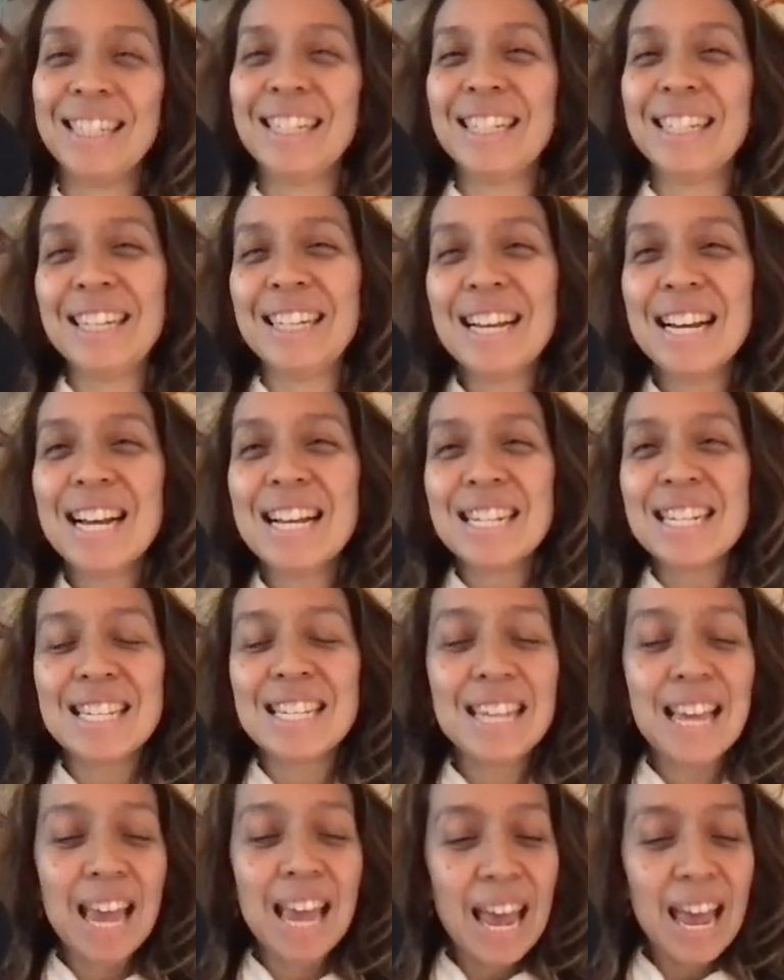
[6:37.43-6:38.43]
to
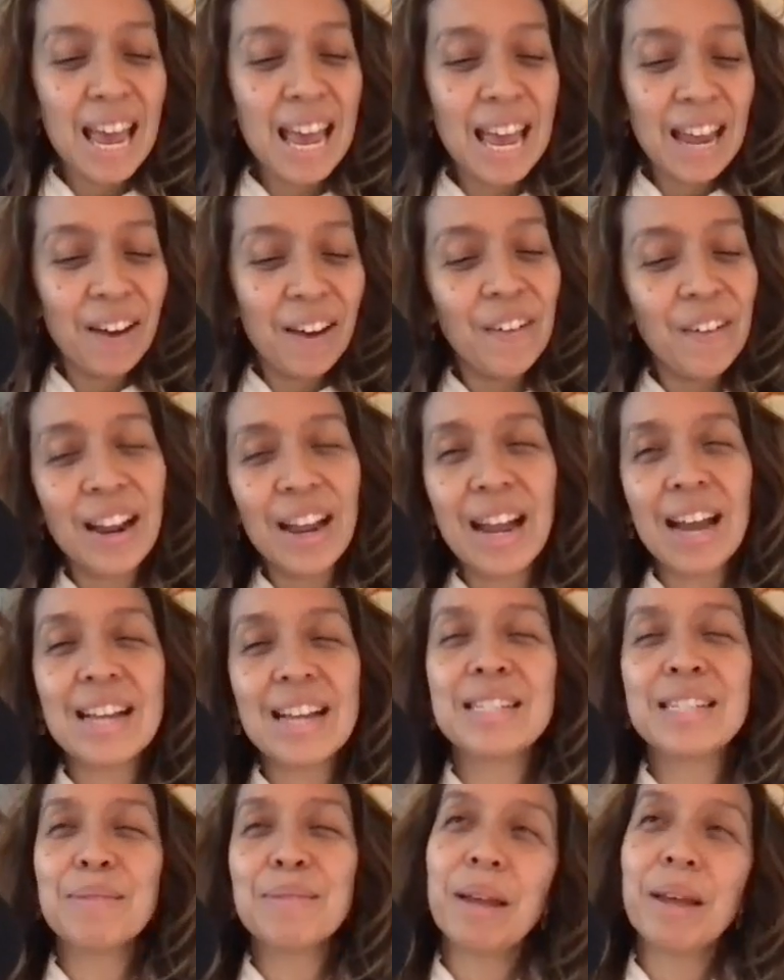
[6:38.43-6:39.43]
say, "Hey, all right, I
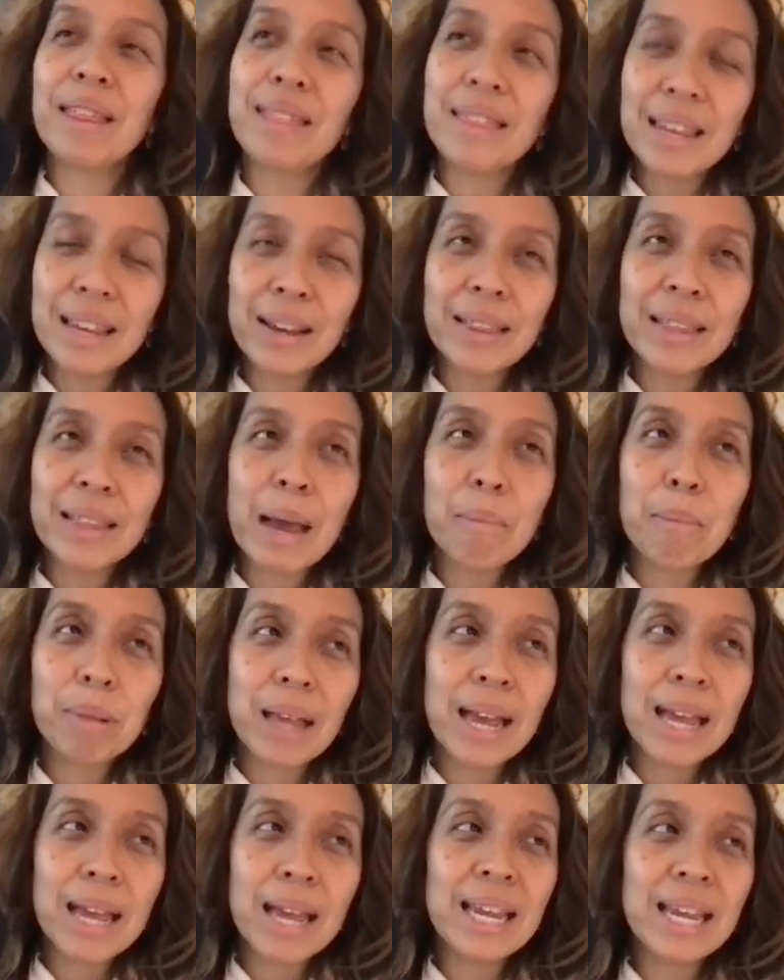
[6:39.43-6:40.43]
did my thing on that
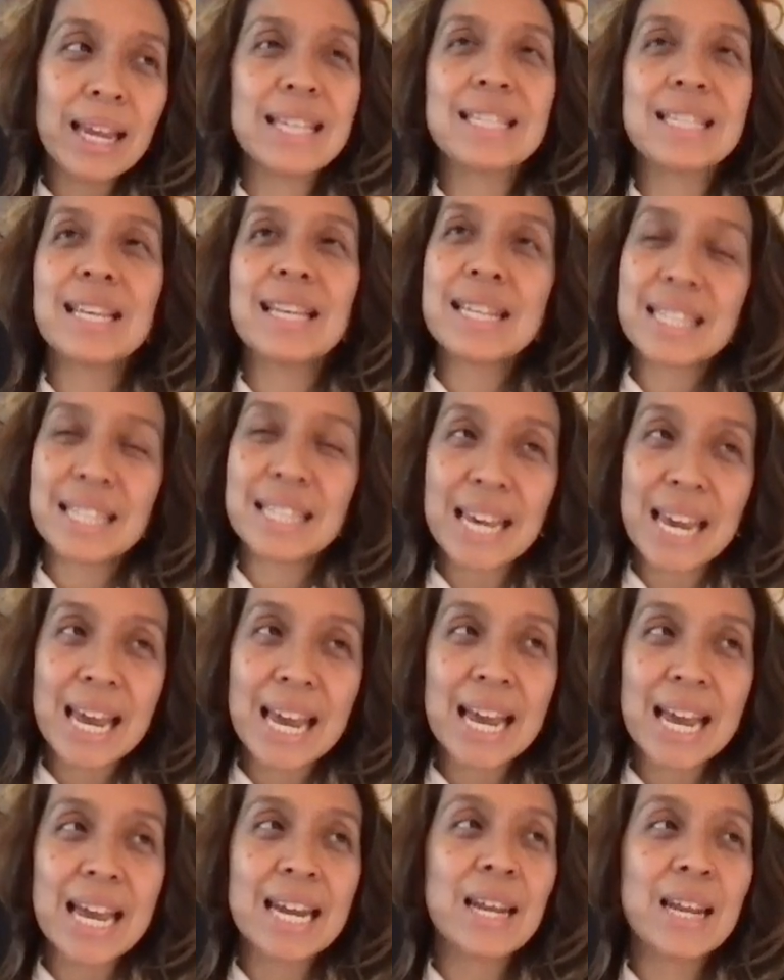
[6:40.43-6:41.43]
planet as
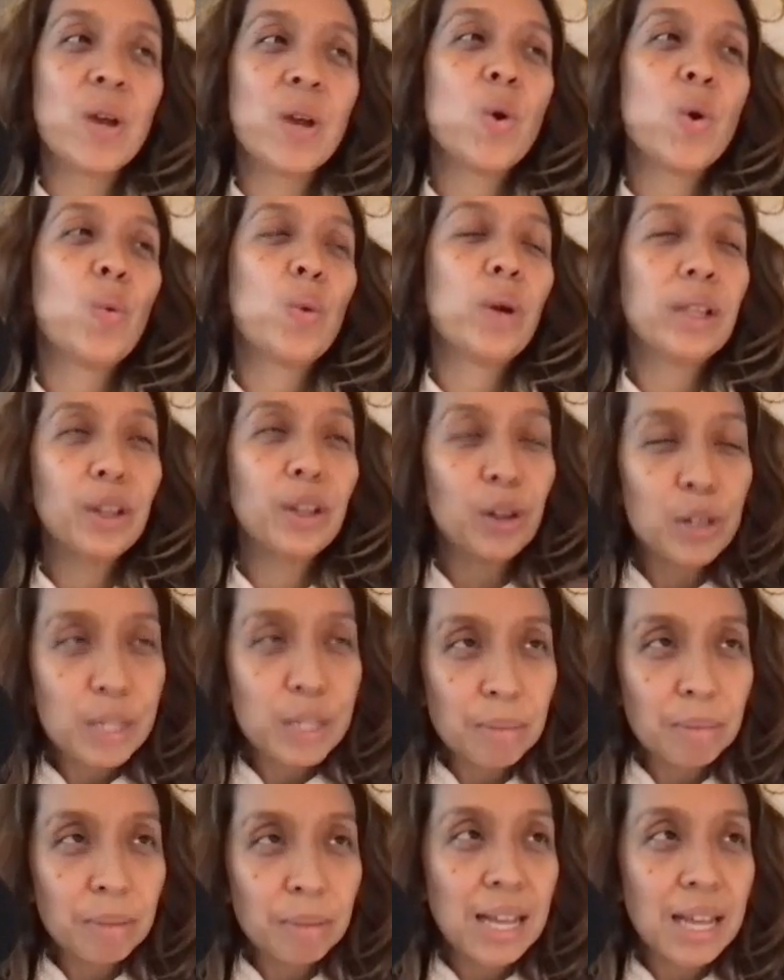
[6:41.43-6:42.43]
Leslieann. We learned
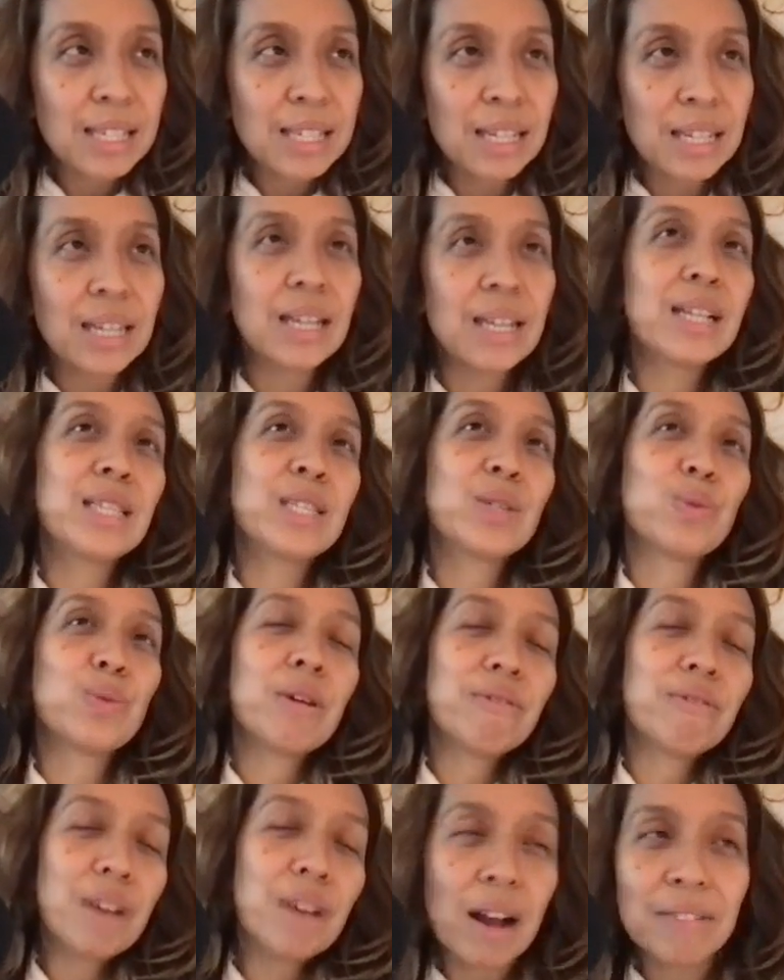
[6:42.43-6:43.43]
some lessons. We
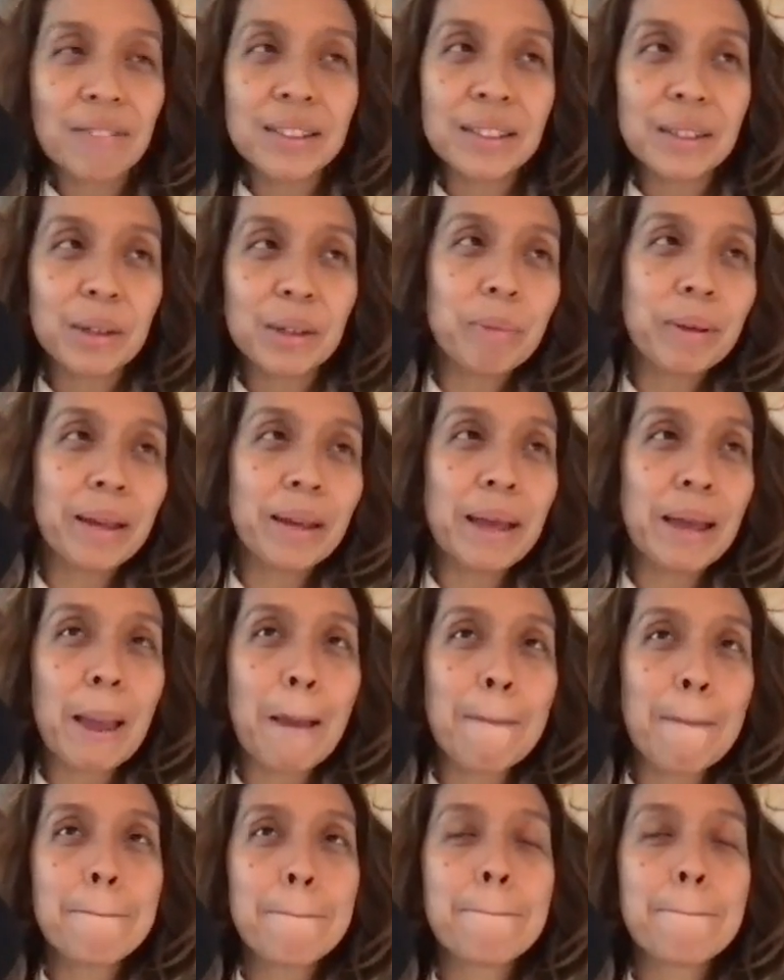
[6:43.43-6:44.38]
evolved a little bit."